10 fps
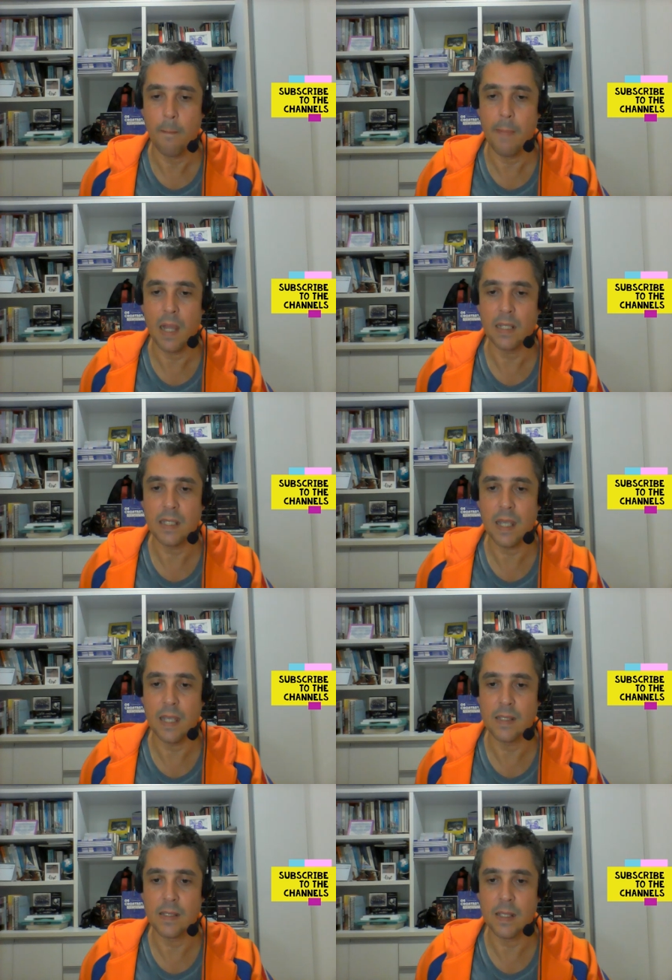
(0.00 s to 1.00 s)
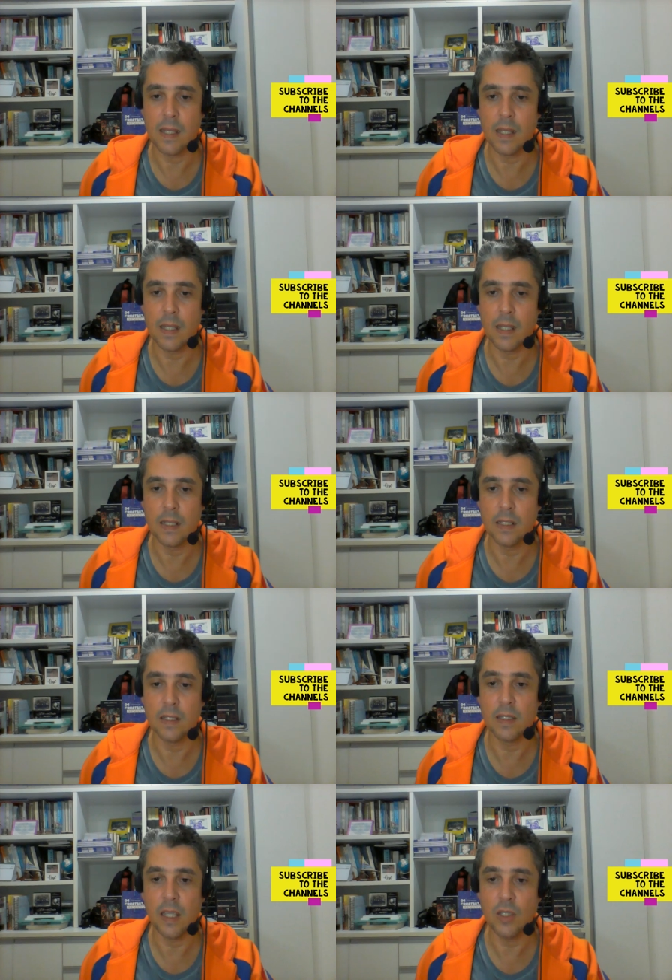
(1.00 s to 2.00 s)
but as an
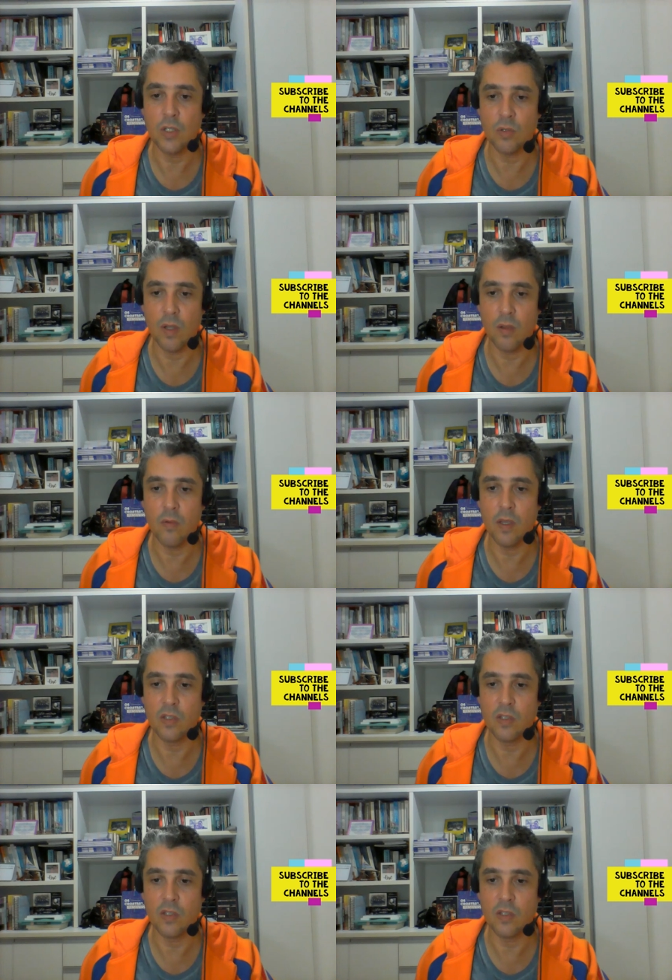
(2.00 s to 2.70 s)
intentional